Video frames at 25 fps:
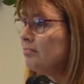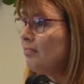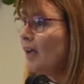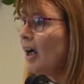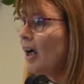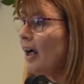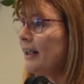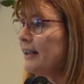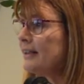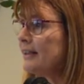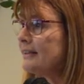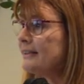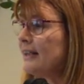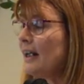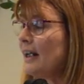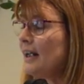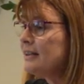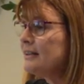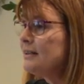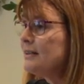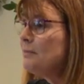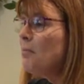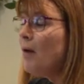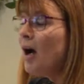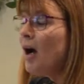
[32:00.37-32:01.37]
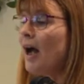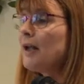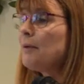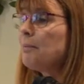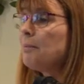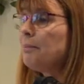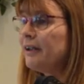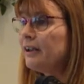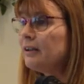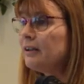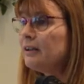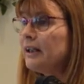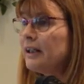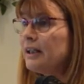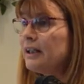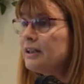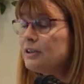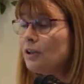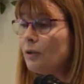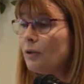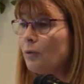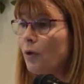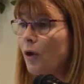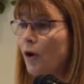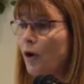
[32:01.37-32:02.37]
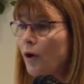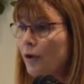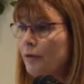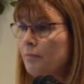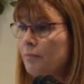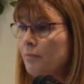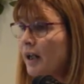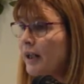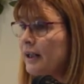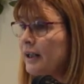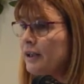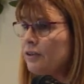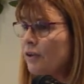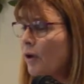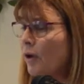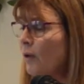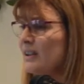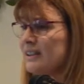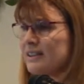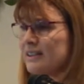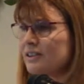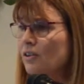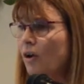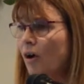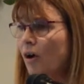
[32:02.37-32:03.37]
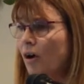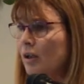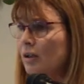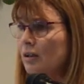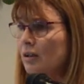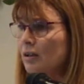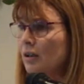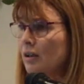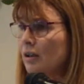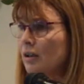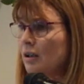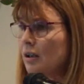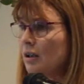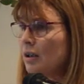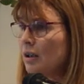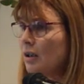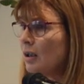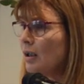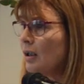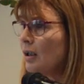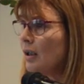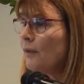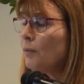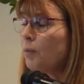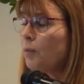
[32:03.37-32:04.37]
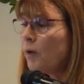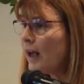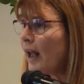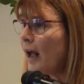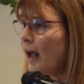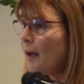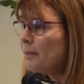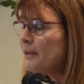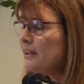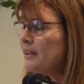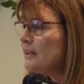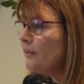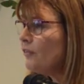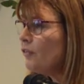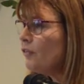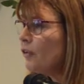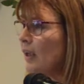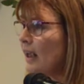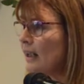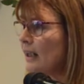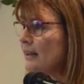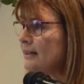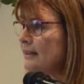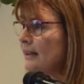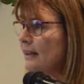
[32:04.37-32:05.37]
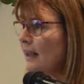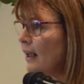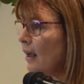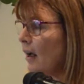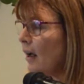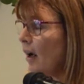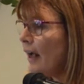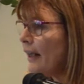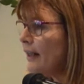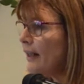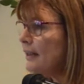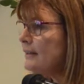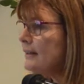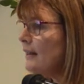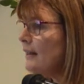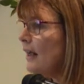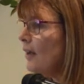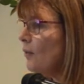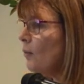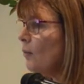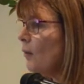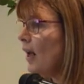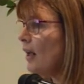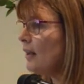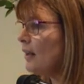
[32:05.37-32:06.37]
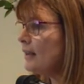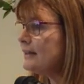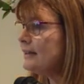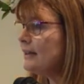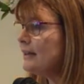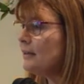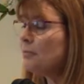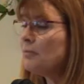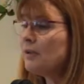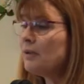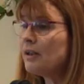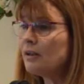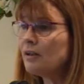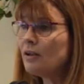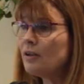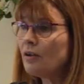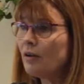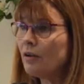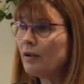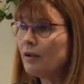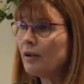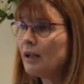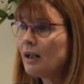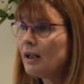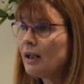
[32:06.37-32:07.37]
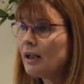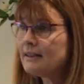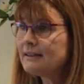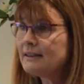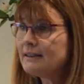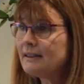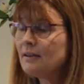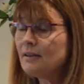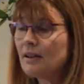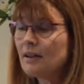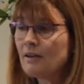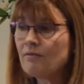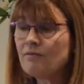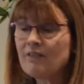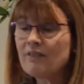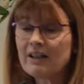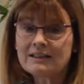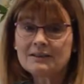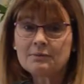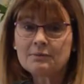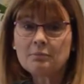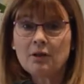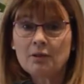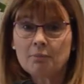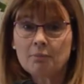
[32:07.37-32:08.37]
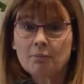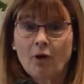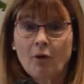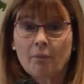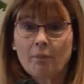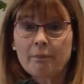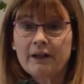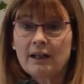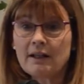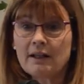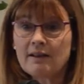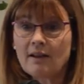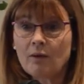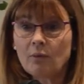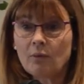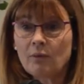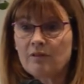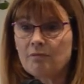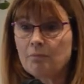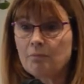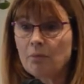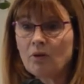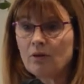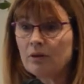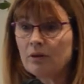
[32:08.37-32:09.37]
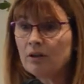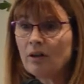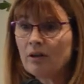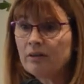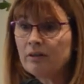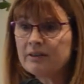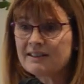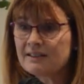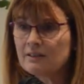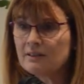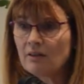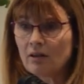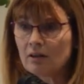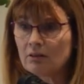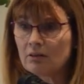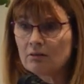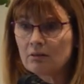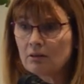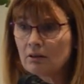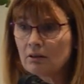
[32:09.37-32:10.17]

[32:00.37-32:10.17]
I can say it's in my ability to earn money. No, it's not. And what happens if you get sick? I could say, well, it's in, you know, it's in the investment property that we bought. No, it's not.